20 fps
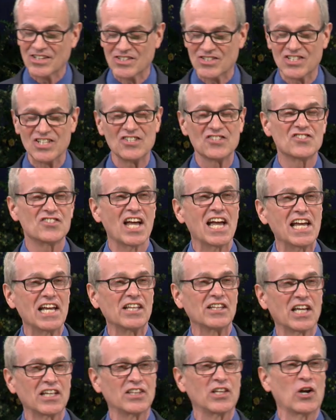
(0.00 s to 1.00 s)
she's
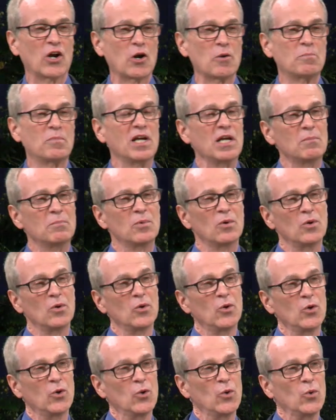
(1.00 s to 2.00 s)
saying that there are people
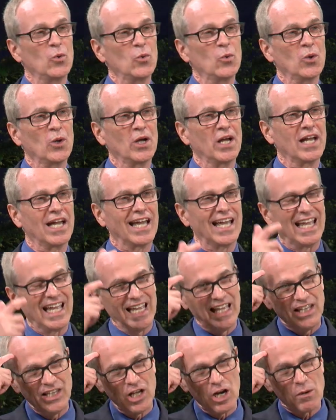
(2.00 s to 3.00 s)
who,
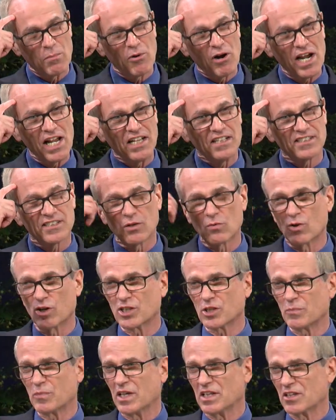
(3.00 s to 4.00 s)
in their brains, are
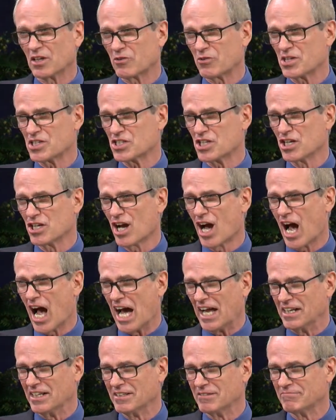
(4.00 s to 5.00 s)
worshiping the Christian
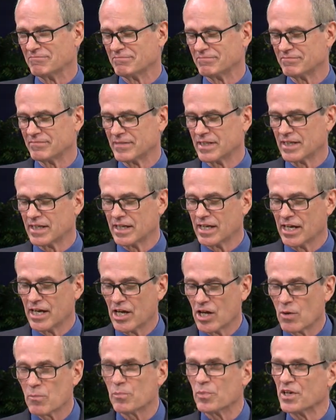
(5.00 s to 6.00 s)
God.
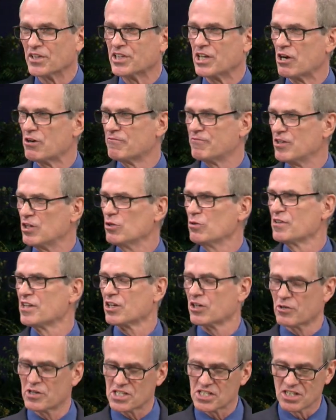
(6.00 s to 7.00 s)
But their view of the
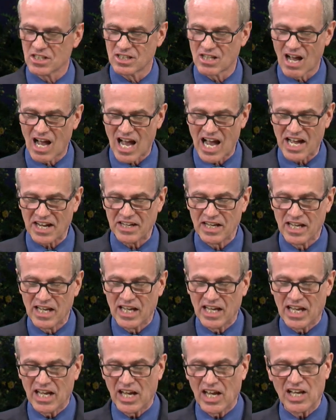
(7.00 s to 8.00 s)
Christian God
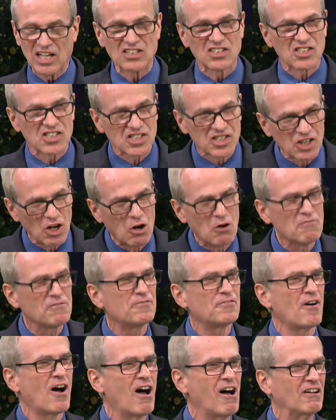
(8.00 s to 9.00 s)
is so
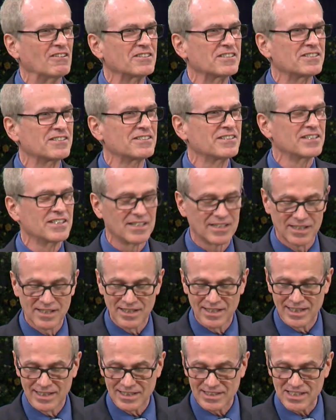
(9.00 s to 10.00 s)
false,
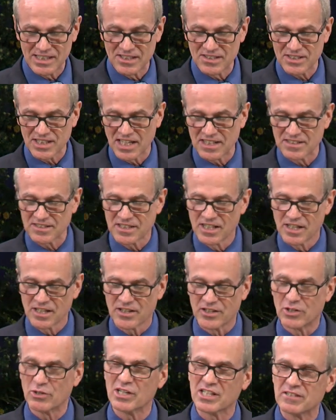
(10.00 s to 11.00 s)
she says,
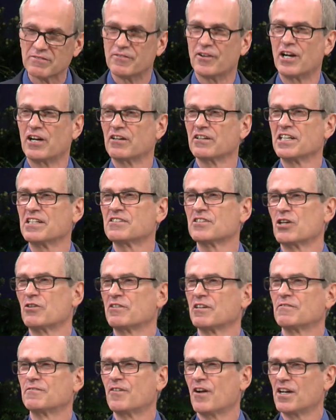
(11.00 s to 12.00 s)
they're as verily
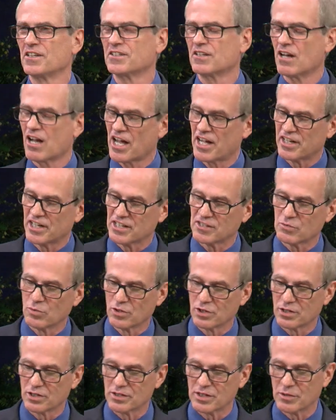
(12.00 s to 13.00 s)
serving a false God as
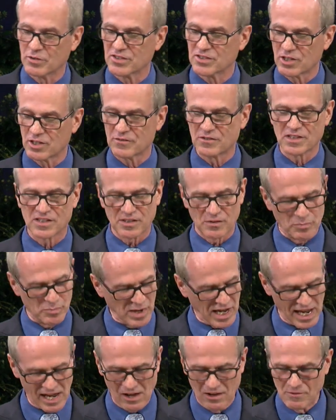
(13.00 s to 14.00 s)
were the servants of
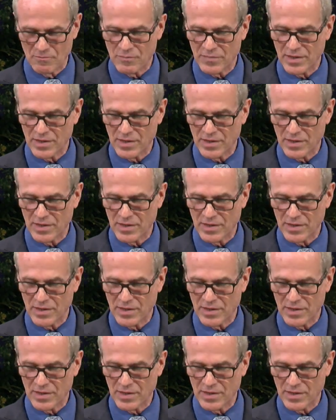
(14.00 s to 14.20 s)
Baal.